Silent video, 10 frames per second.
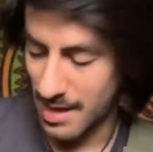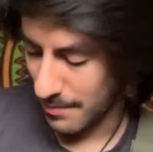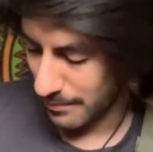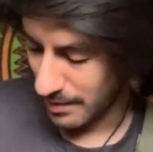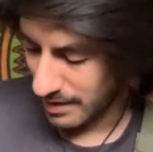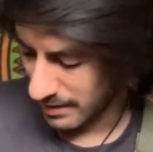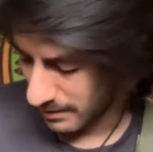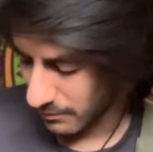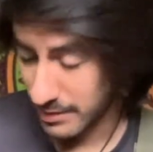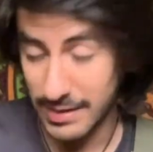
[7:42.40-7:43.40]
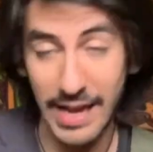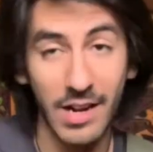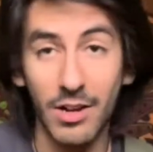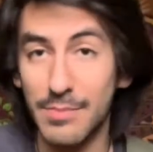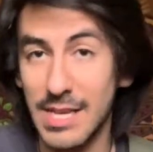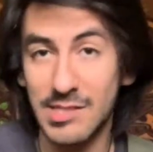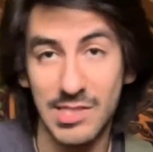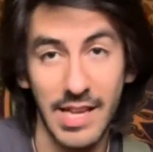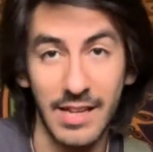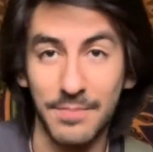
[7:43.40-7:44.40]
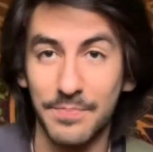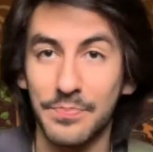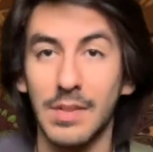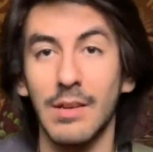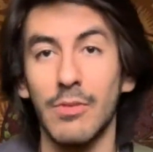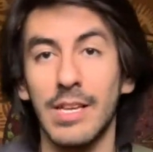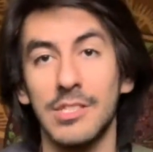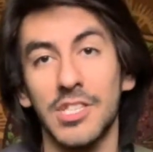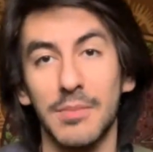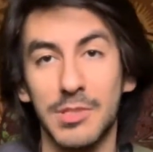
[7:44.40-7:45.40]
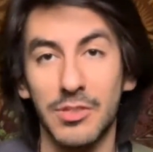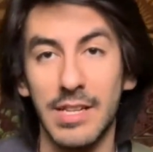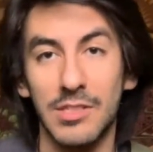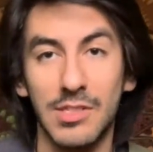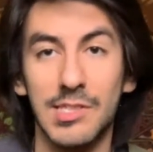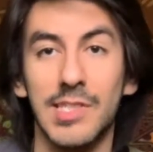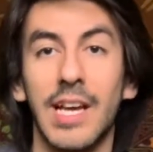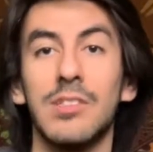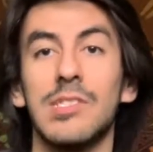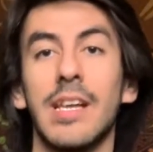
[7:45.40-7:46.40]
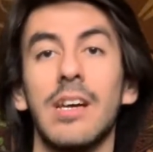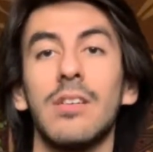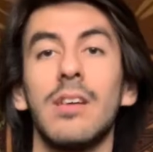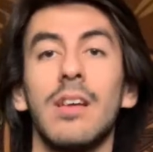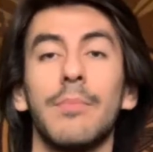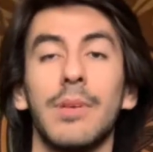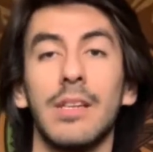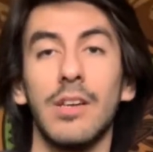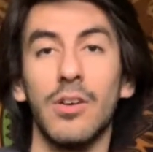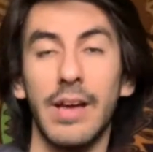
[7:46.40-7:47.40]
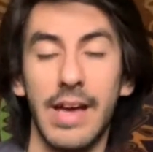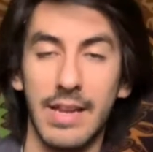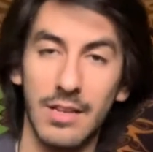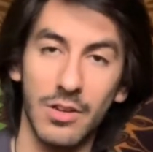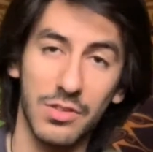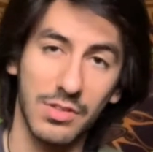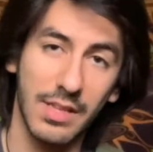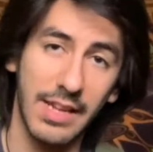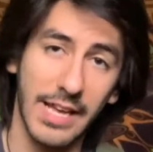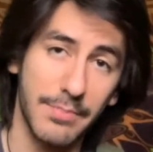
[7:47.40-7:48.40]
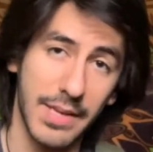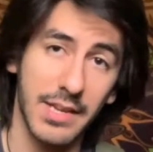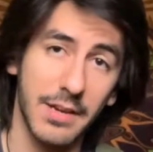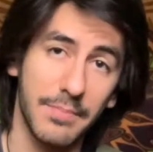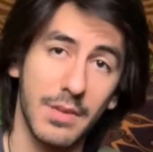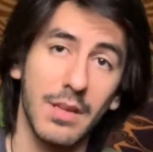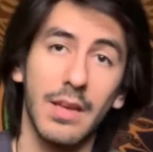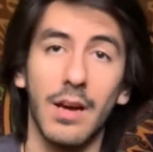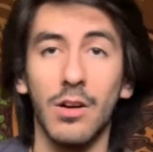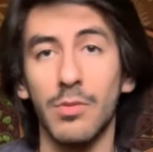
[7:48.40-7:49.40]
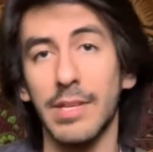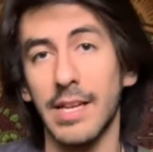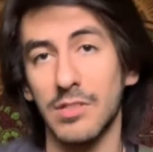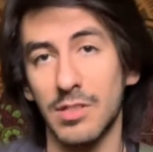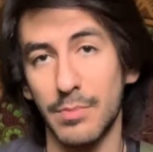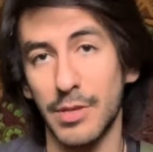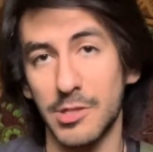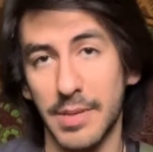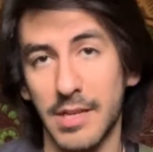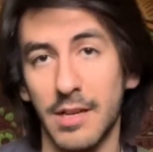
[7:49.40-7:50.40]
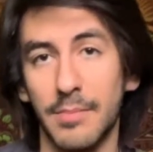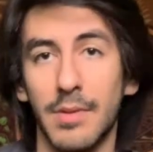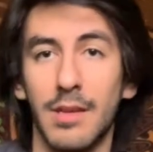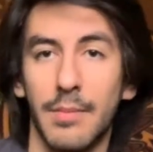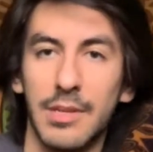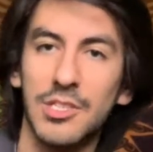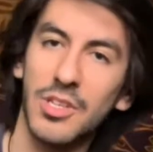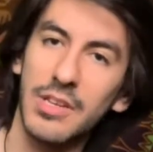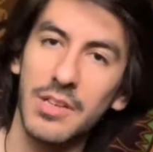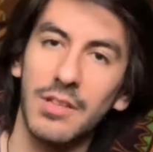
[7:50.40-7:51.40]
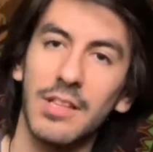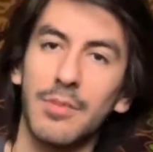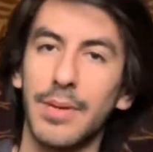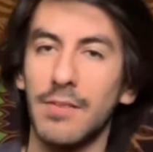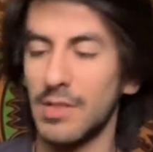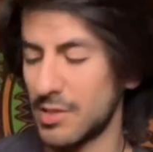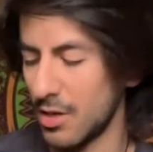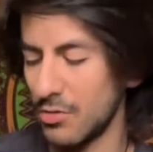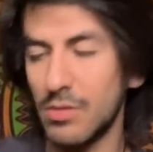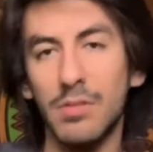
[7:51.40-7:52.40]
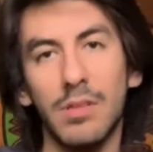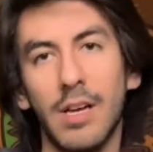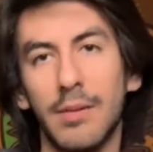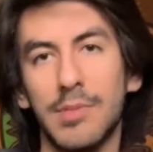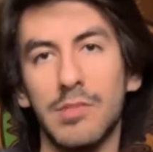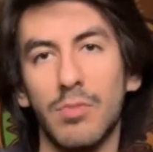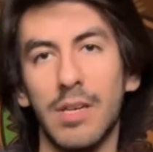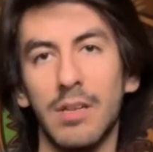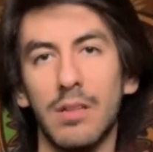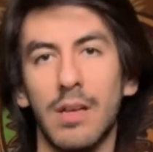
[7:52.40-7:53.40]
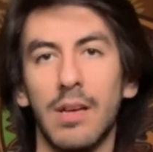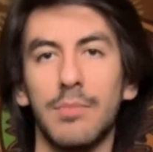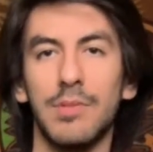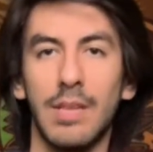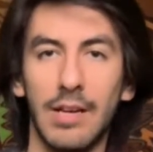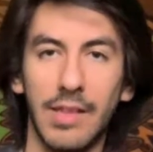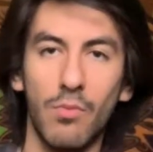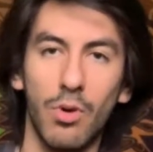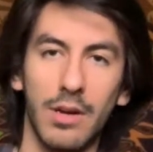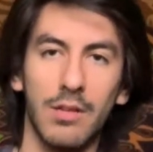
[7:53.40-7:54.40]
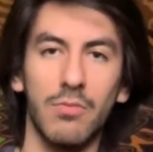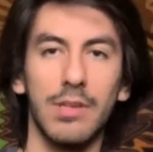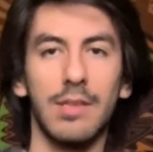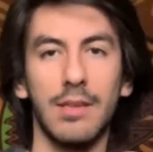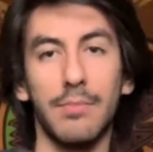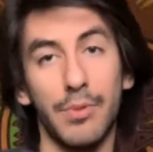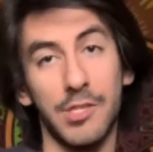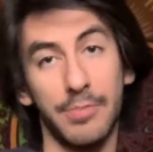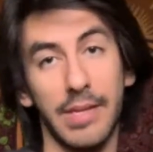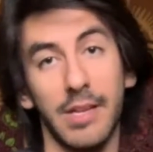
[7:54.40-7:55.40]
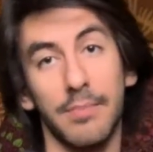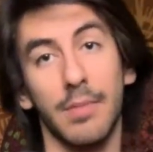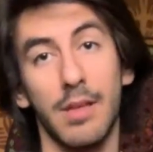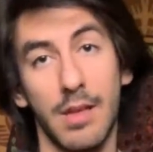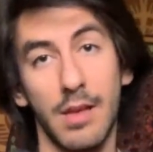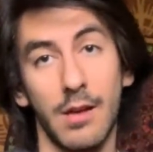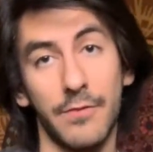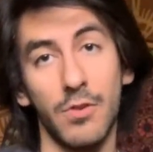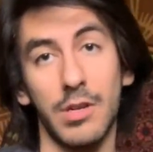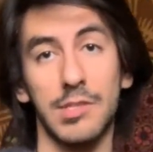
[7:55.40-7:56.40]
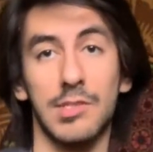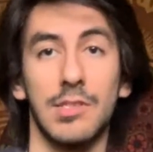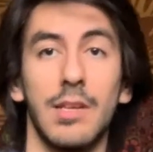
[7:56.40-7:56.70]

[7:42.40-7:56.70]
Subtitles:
But with that all being said, we can jump straight into the sounds now. I'm going to go ahead and go through the neck pickup all the way down to the bridge pickup. I'm going to show you a little bit of the tone knobs as well, how they work with the bridge pickup, of course.